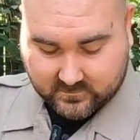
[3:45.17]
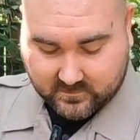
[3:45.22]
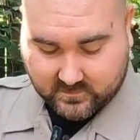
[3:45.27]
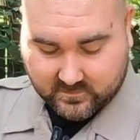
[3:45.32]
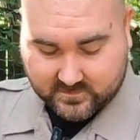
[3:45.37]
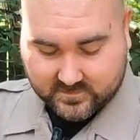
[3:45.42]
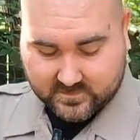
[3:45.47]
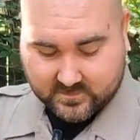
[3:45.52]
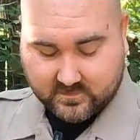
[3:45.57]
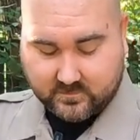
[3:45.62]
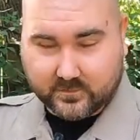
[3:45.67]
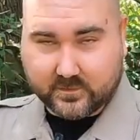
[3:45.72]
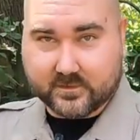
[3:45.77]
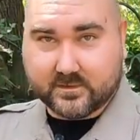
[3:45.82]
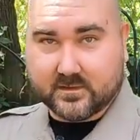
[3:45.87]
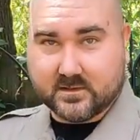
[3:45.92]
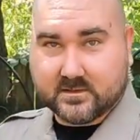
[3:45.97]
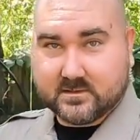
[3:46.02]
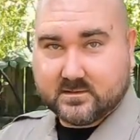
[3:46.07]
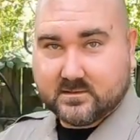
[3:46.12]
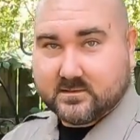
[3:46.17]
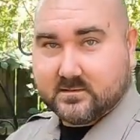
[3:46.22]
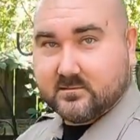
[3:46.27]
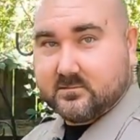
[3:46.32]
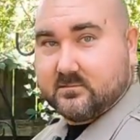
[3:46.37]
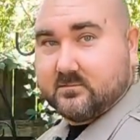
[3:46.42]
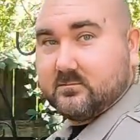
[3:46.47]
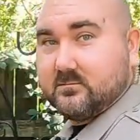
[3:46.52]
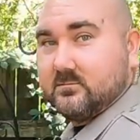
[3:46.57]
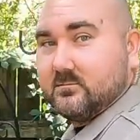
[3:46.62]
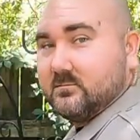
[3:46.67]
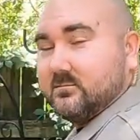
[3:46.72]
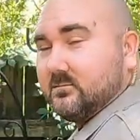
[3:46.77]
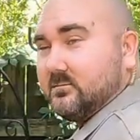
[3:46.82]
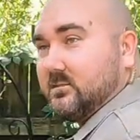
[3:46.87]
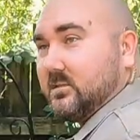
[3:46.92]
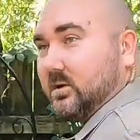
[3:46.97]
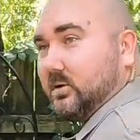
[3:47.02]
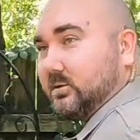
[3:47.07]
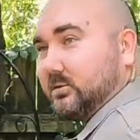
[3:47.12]
also with its
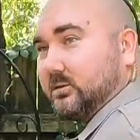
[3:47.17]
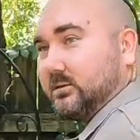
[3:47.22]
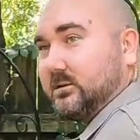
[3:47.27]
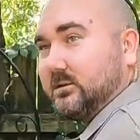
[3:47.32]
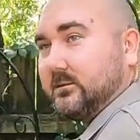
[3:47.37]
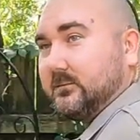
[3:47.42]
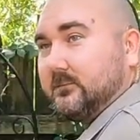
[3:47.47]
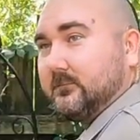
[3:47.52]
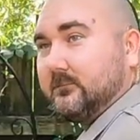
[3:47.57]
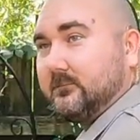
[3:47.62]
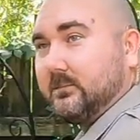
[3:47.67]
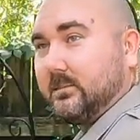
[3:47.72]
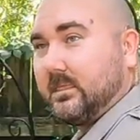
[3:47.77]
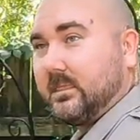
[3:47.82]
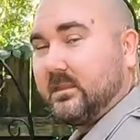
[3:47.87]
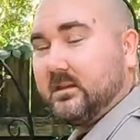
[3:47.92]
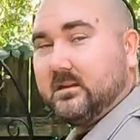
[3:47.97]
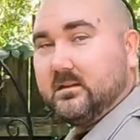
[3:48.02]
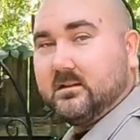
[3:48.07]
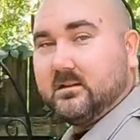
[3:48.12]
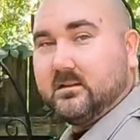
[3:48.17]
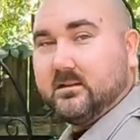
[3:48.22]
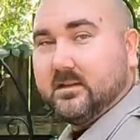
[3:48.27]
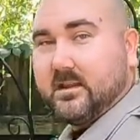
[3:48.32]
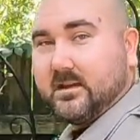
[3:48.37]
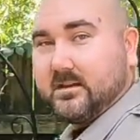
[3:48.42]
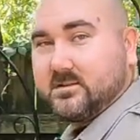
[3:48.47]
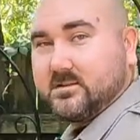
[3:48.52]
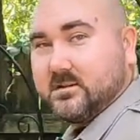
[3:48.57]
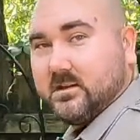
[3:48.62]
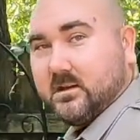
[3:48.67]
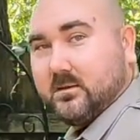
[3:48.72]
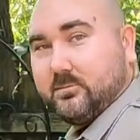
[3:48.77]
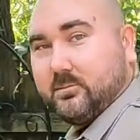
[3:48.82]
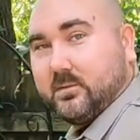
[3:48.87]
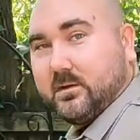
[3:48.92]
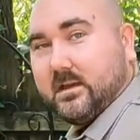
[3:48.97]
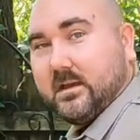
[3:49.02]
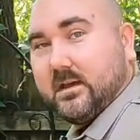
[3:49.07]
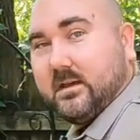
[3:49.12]
holder. Next
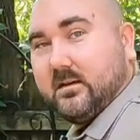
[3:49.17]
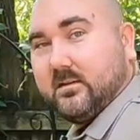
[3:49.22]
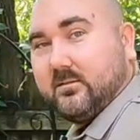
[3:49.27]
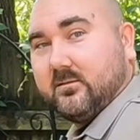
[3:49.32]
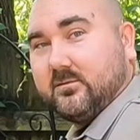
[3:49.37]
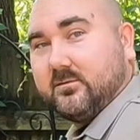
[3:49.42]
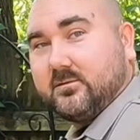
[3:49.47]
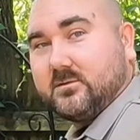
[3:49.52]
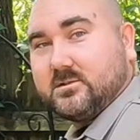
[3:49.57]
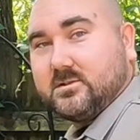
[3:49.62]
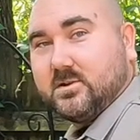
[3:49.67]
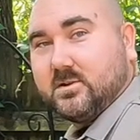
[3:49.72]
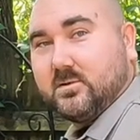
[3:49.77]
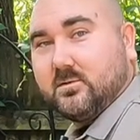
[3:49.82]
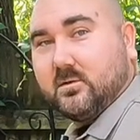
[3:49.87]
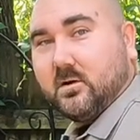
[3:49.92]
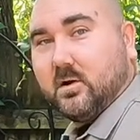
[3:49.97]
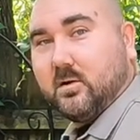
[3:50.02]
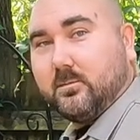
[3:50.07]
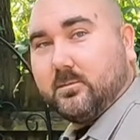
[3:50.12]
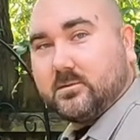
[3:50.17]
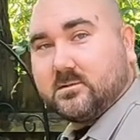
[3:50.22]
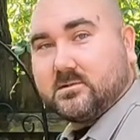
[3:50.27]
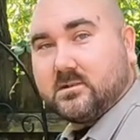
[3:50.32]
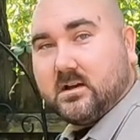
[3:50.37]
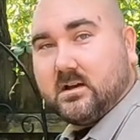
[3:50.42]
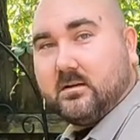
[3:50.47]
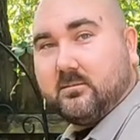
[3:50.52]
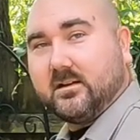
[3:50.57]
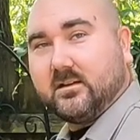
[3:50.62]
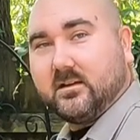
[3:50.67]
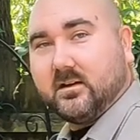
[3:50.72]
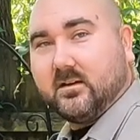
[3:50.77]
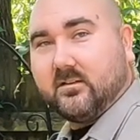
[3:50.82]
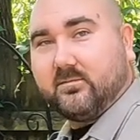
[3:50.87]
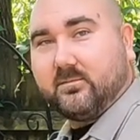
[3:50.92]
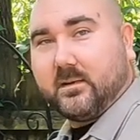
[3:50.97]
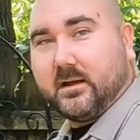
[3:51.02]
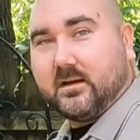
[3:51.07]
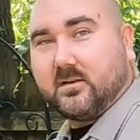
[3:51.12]
up we have 2 open top
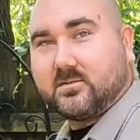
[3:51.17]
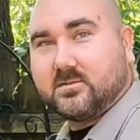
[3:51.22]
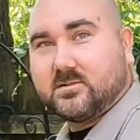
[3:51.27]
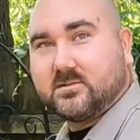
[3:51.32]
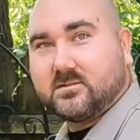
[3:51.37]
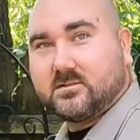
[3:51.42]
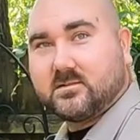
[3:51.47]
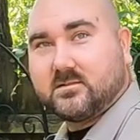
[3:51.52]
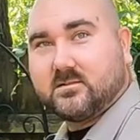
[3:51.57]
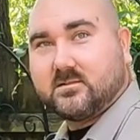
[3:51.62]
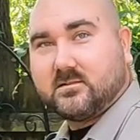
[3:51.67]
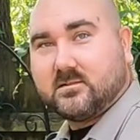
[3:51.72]
handcuff pouches